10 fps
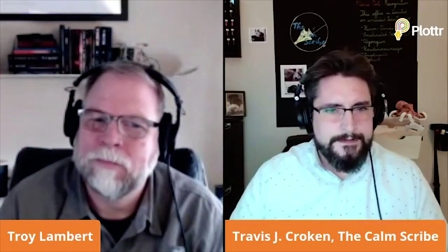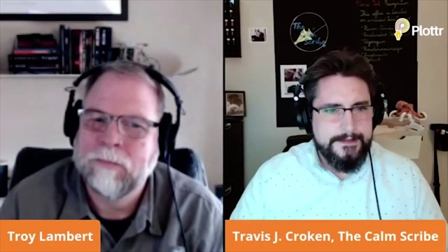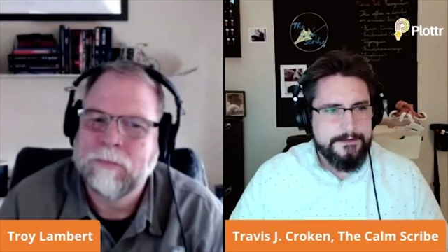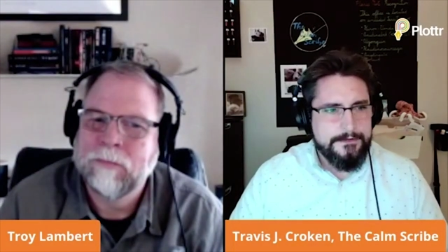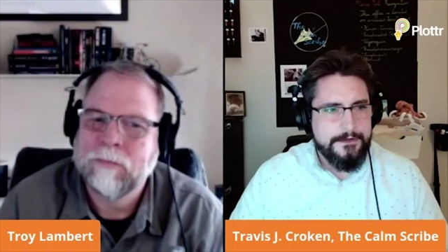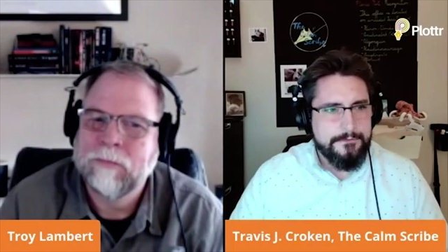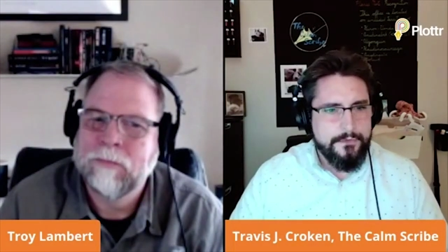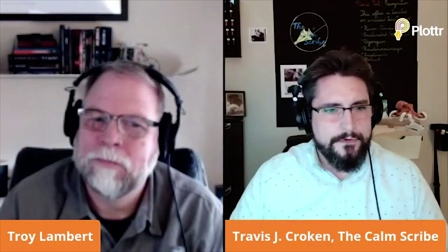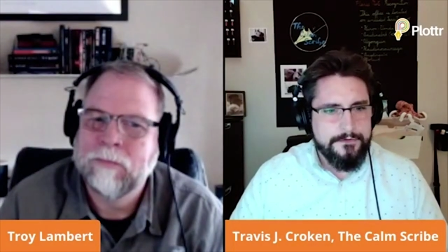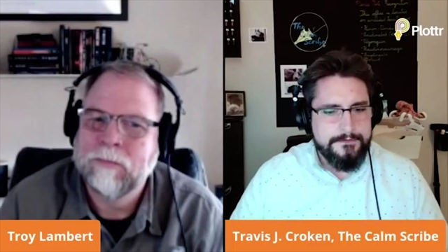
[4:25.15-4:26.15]
Speaker 1: I take a lot
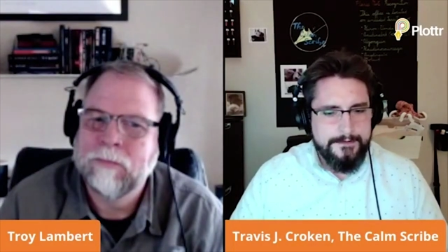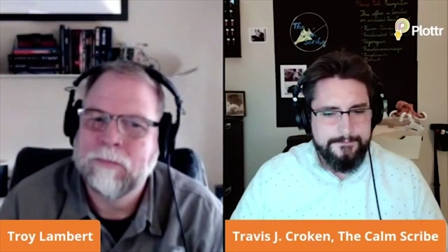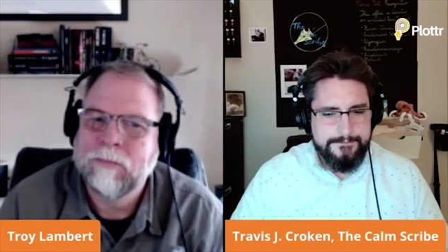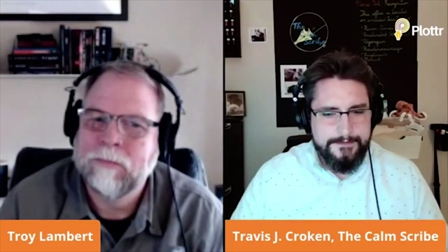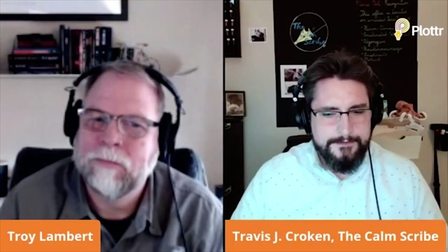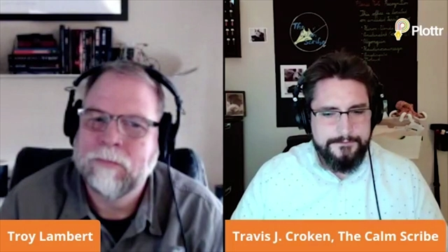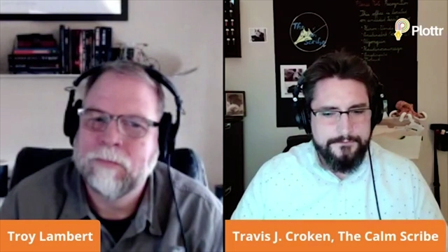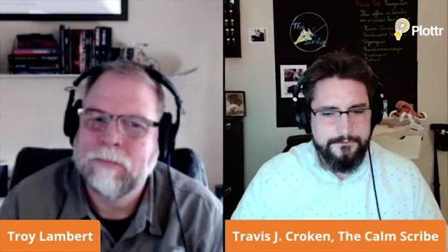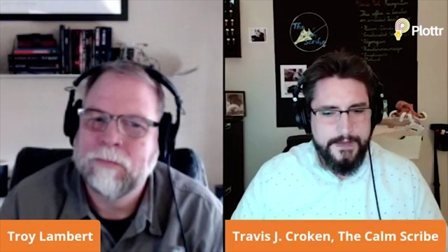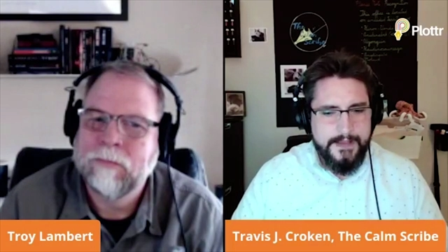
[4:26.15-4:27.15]
more of a
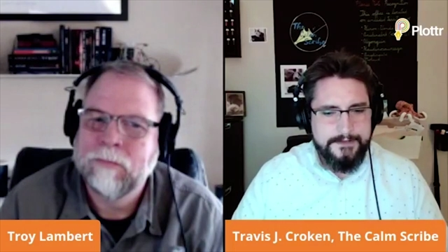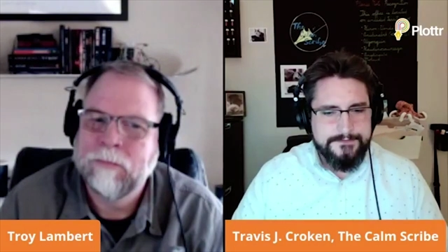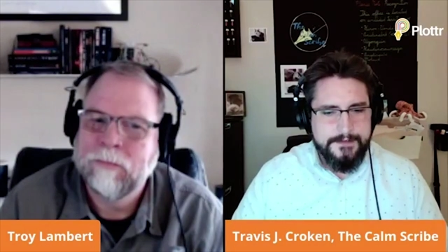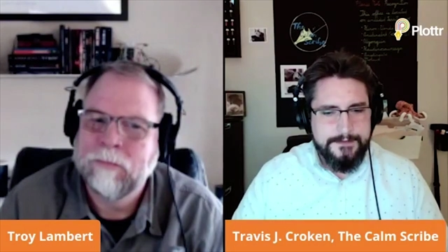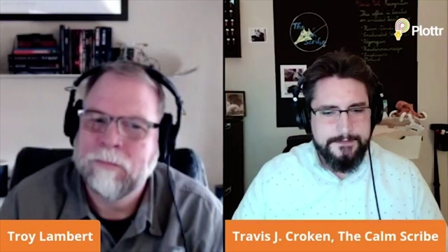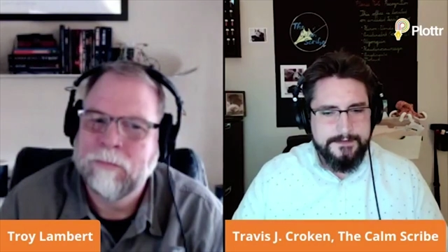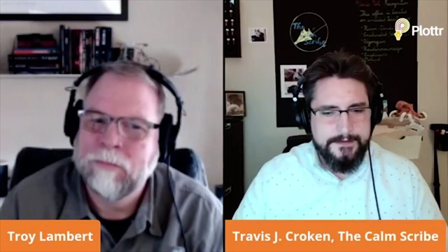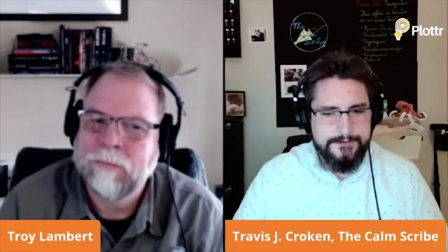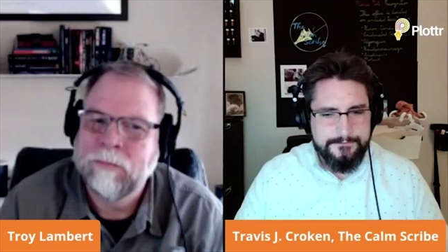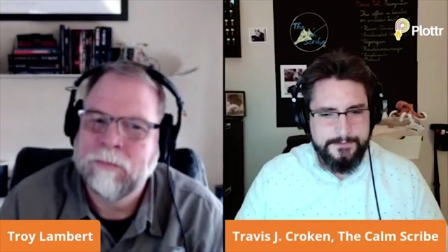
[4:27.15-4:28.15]
relaxed time and
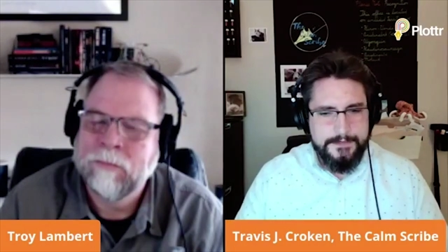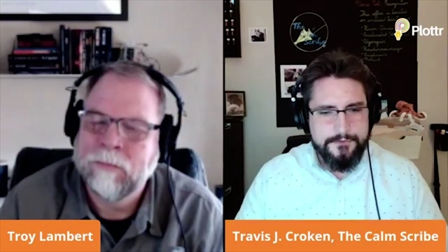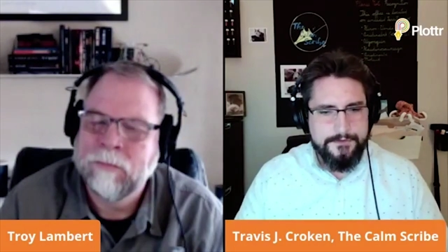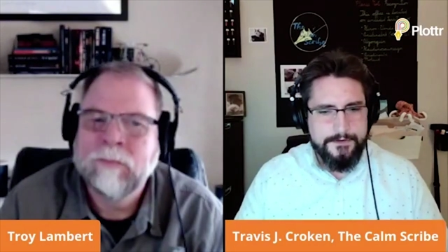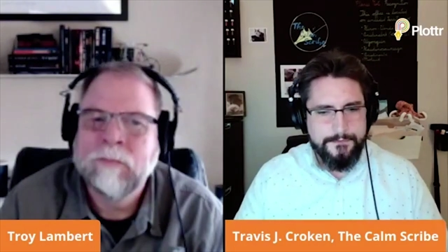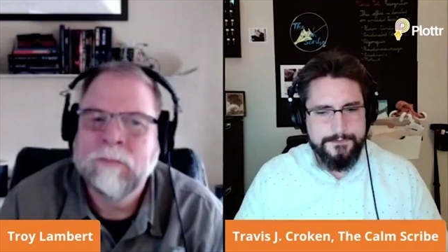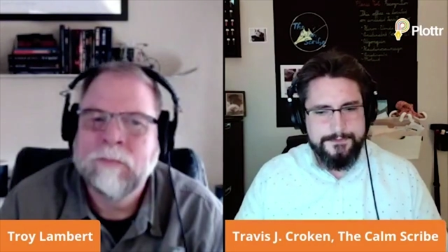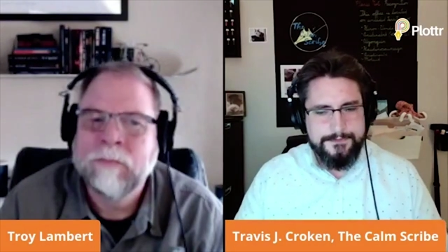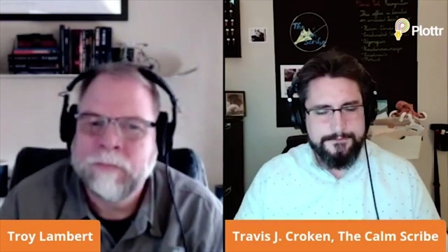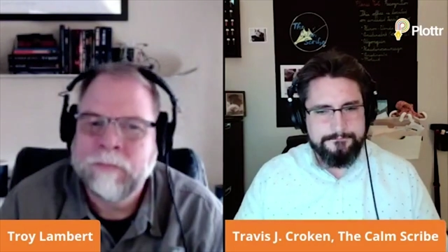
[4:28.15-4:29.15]
kind of play around
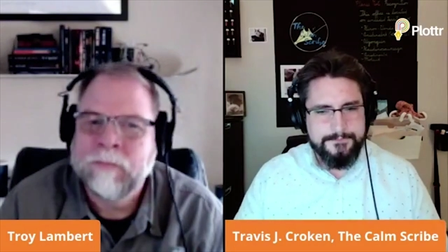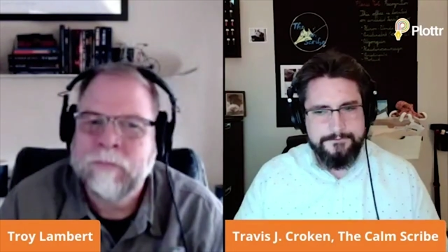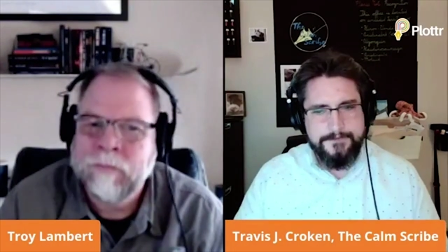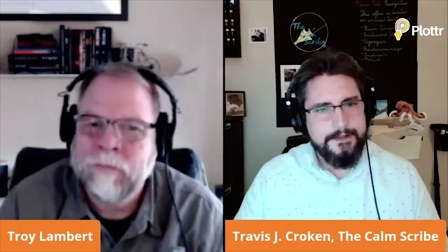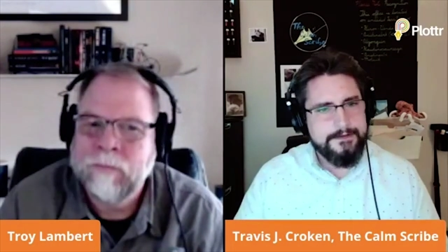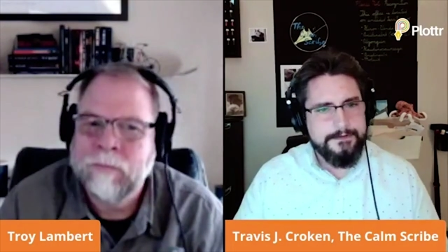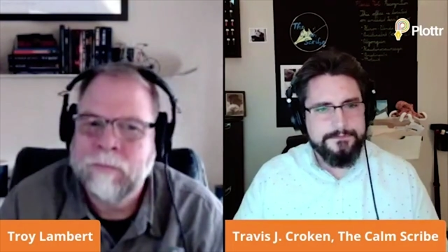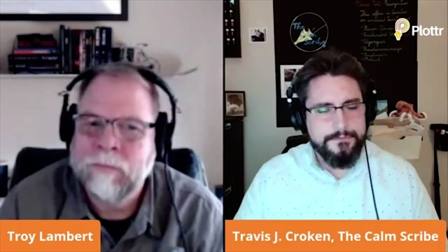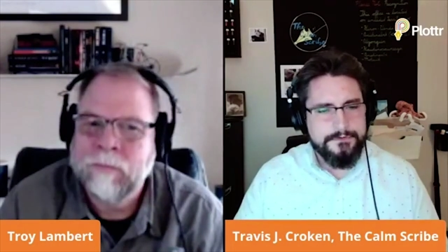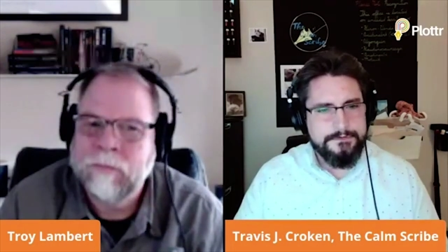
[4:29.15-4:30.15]
with different
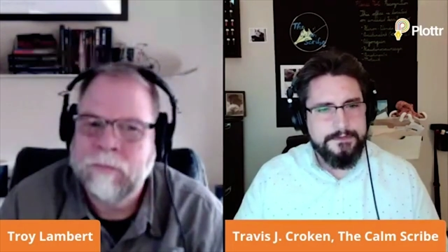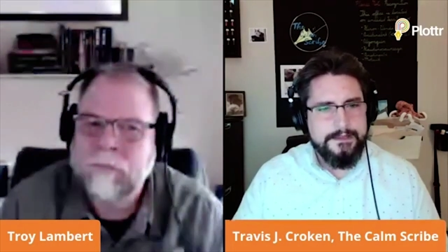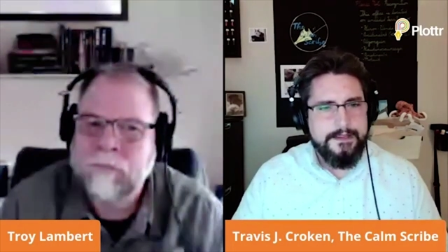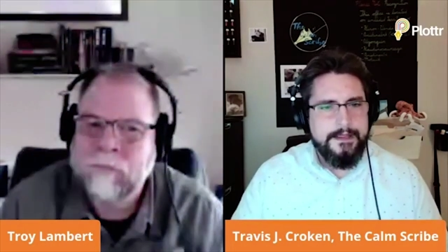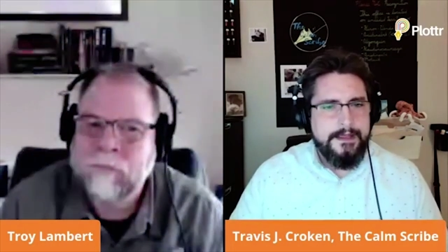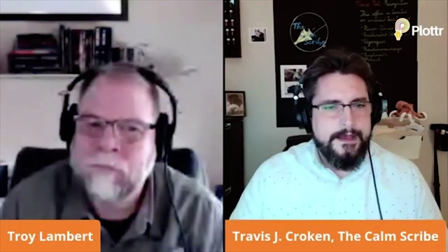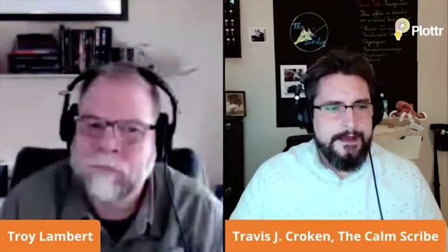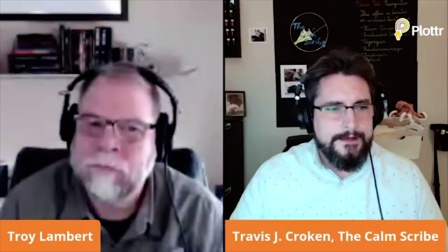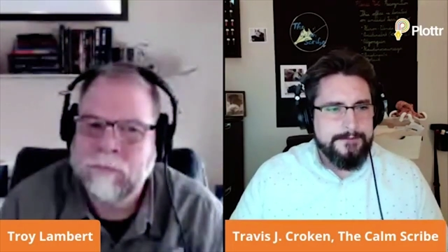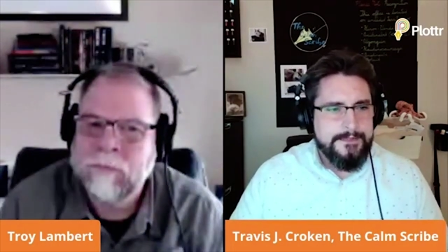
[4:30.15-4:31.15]
ideas more.
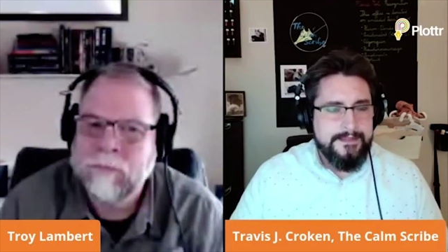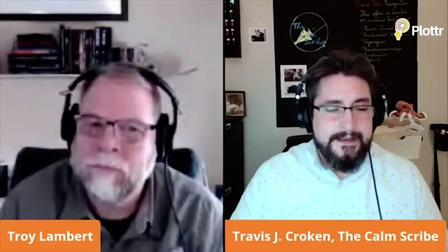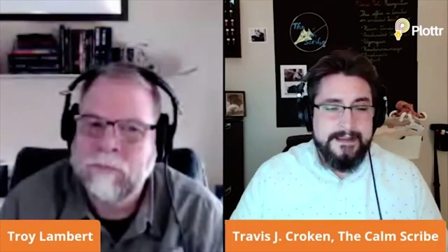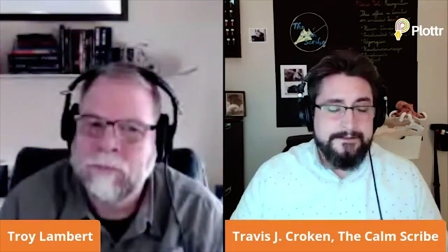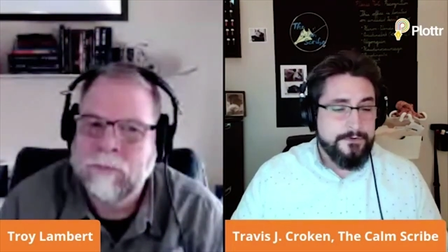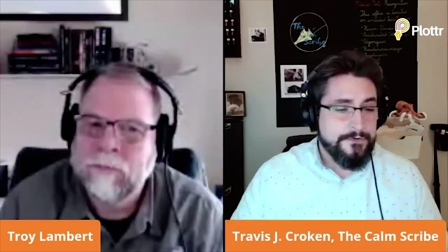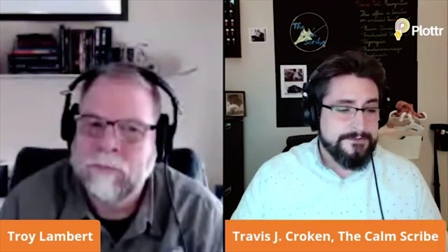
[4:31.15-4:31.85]
Um, and then again, if it goes